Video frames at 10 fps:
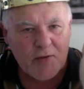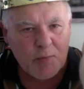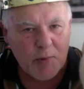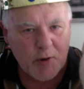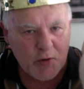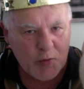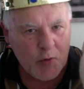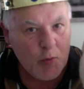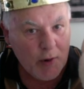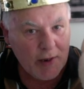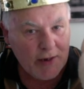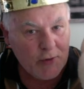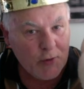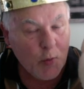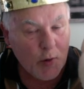because we really
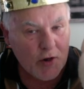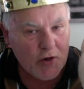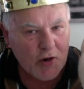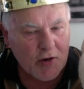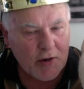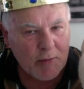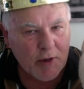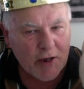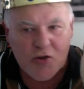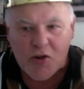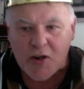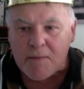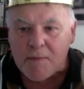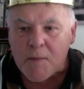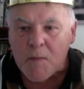do want to choke him like chicken.